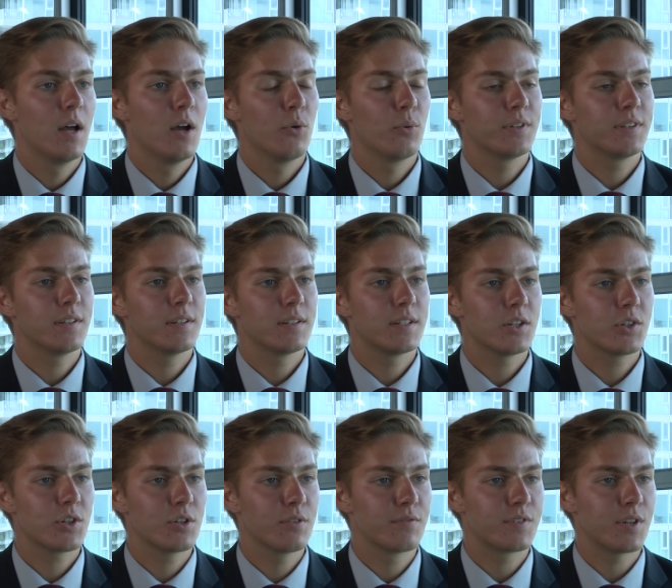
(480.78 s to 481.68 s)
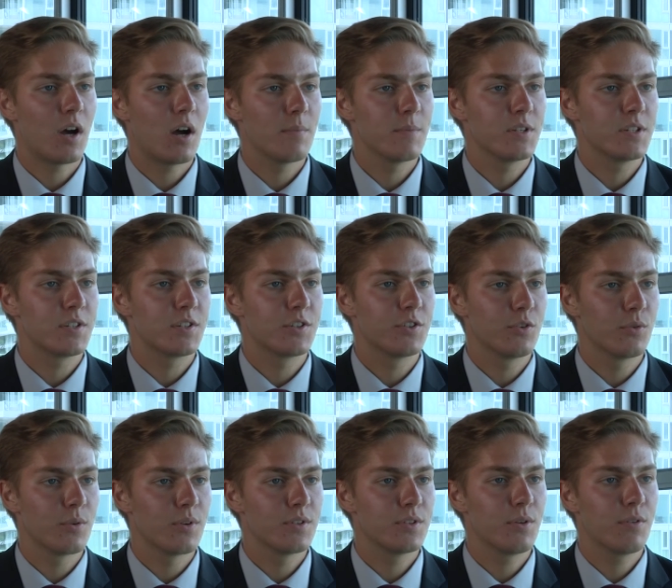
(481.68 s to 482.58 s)
With the addition of Tommy
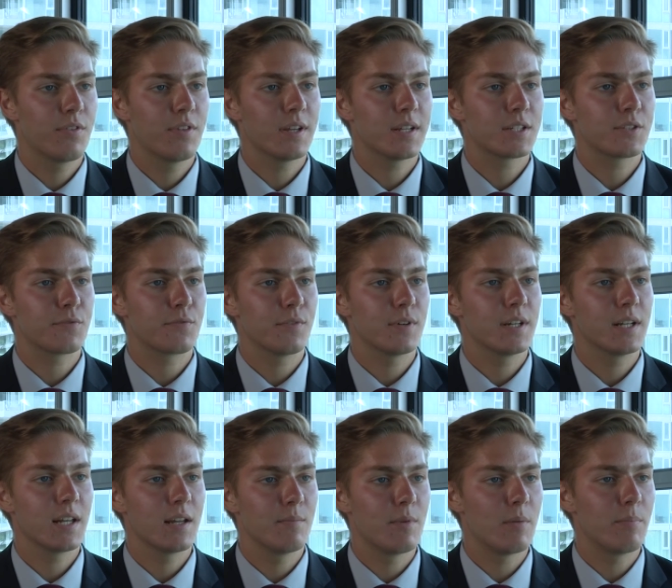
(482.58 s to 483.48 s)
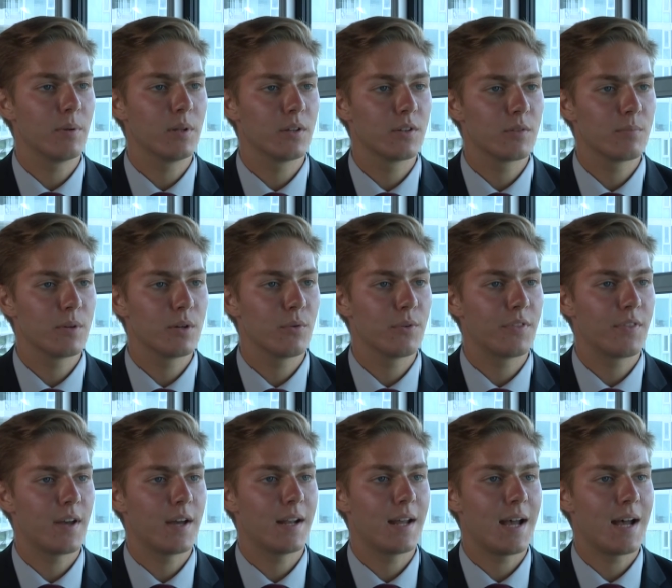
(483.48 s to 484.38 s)
Stewart, do you think it's freeing him up a little bit with
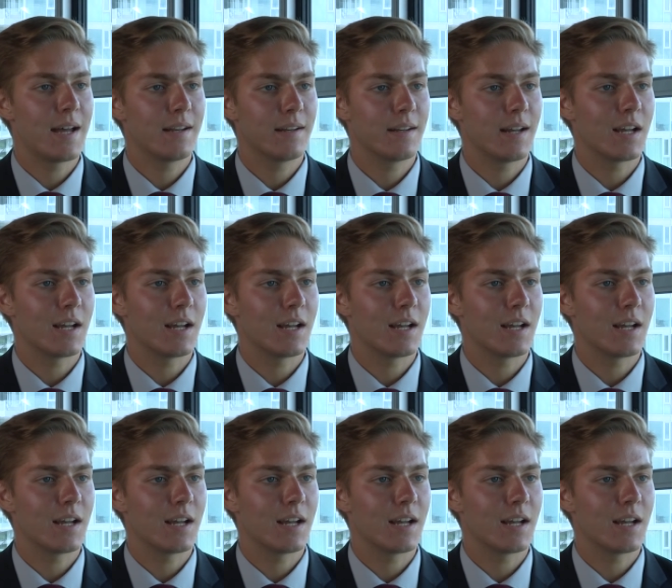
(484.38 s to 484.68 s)
that added